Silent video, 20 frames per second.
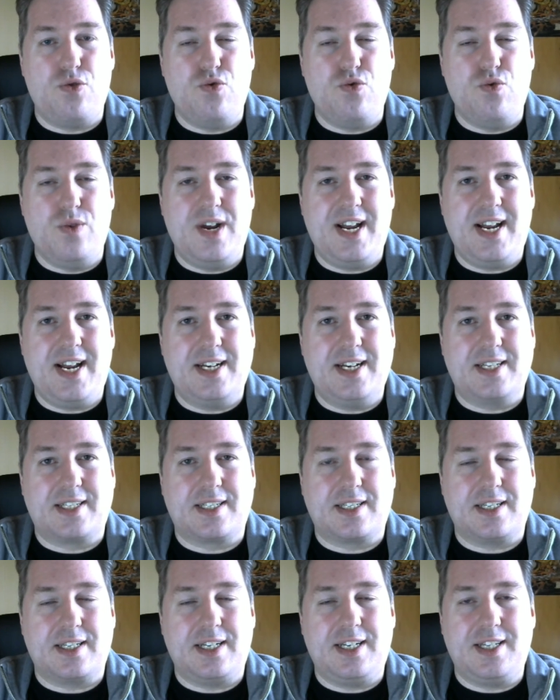who
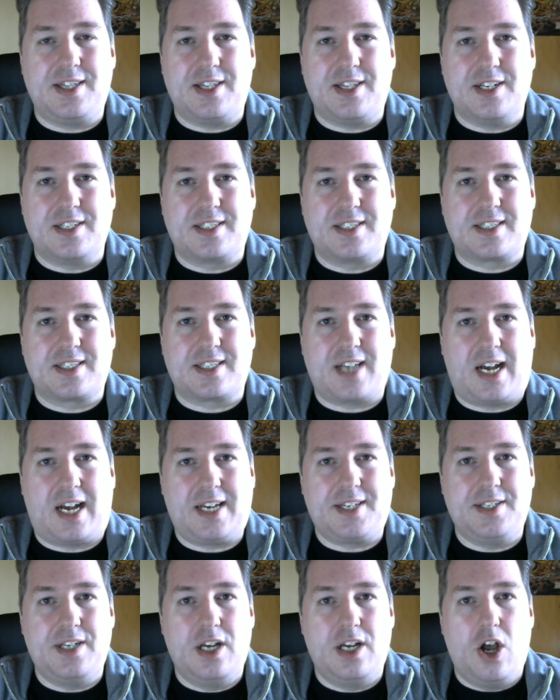is the
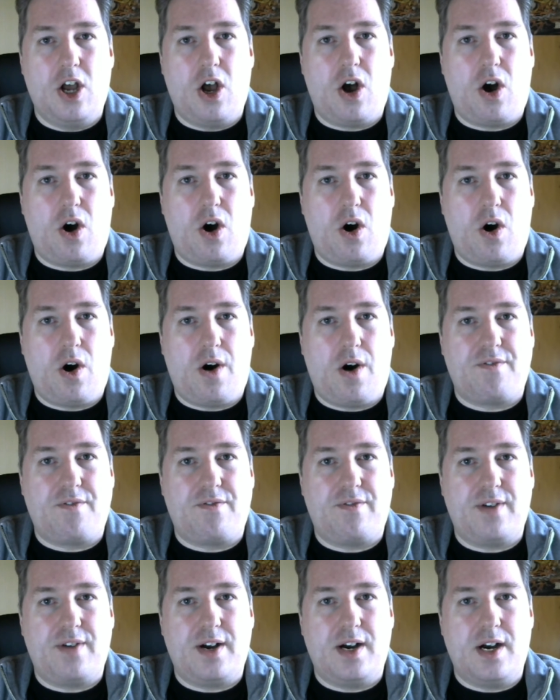son
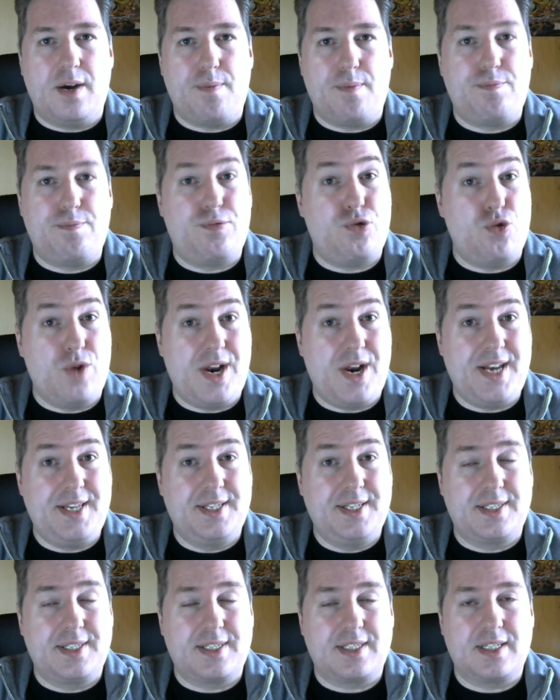of a
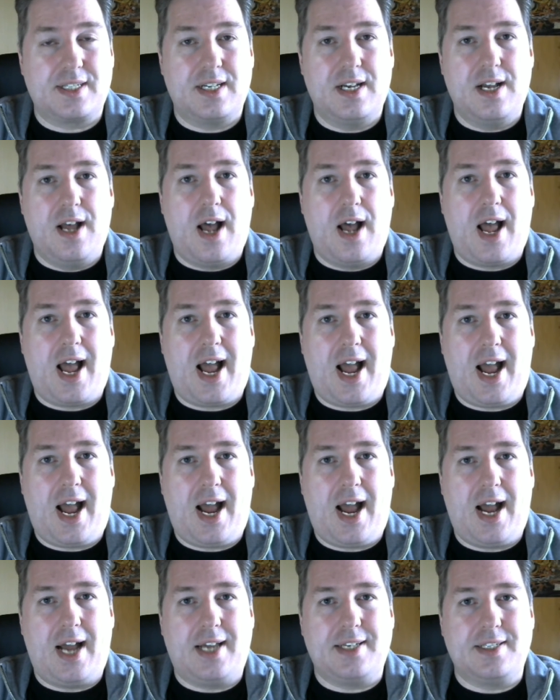prince.
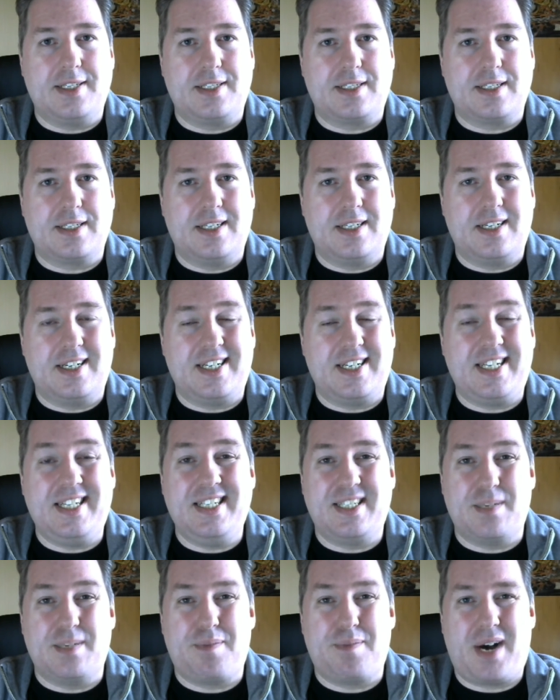And
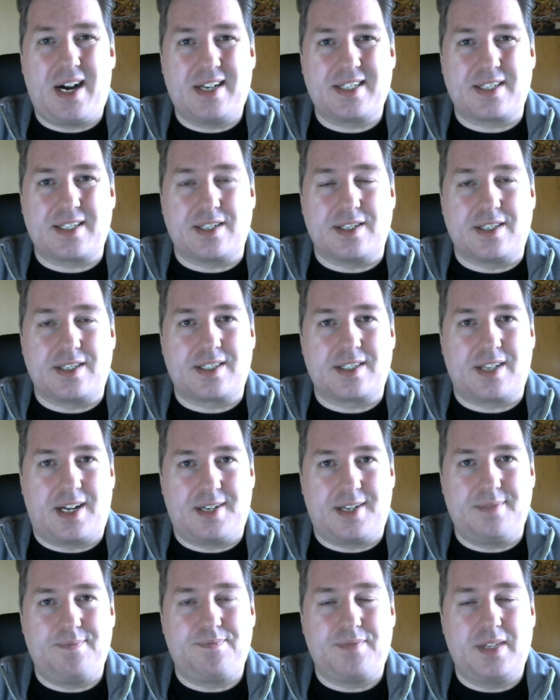he's a bastard
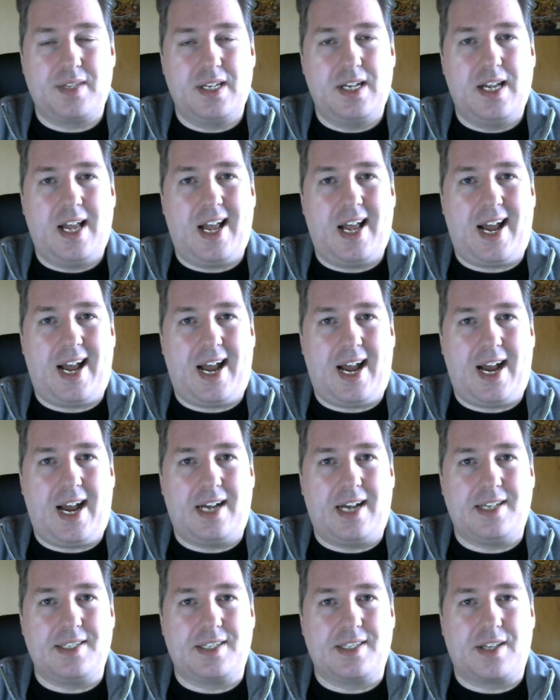son,
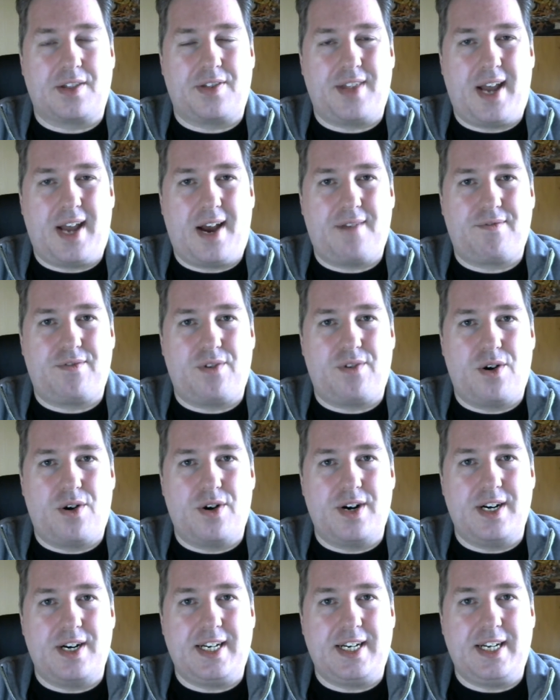and
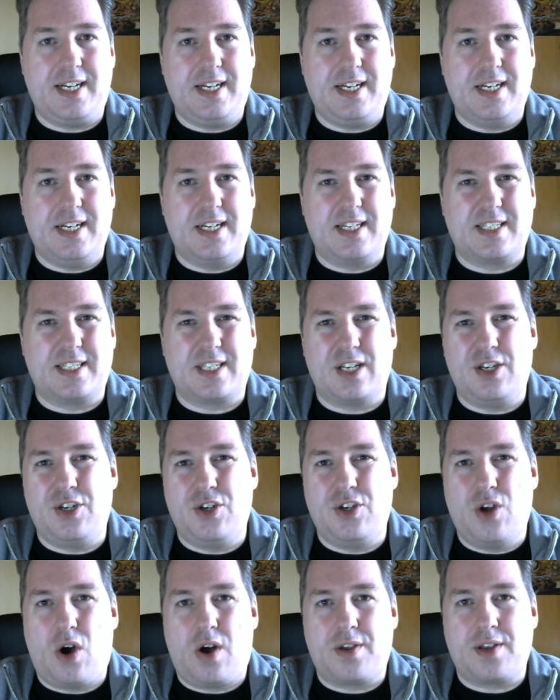therefore he is
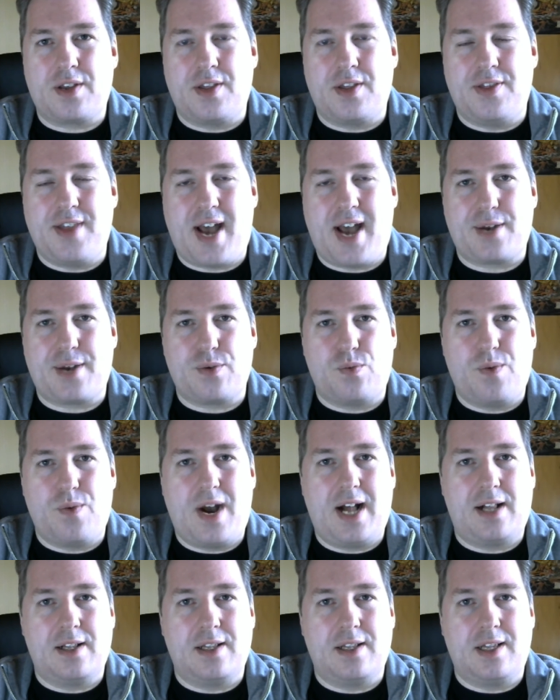not that
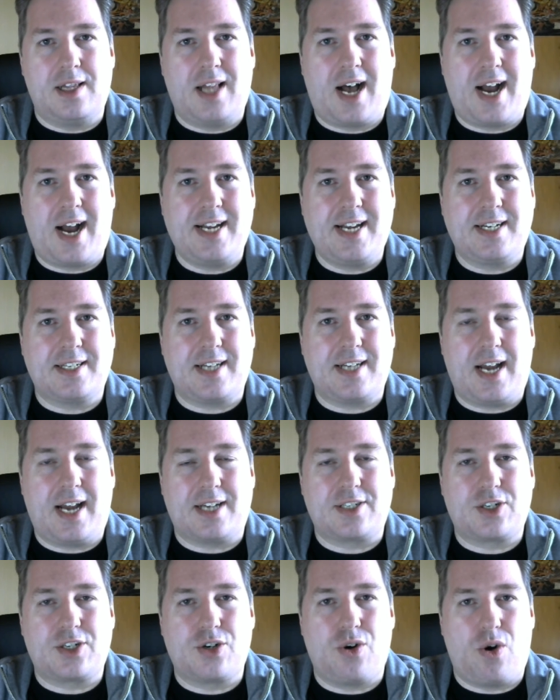well liked
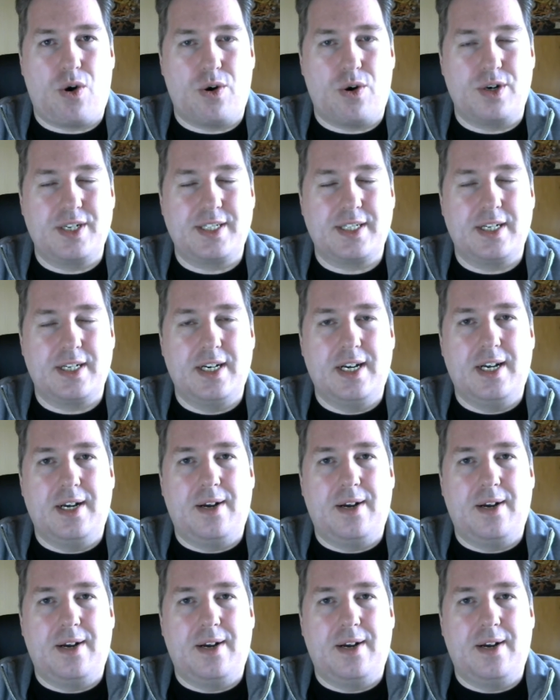at court,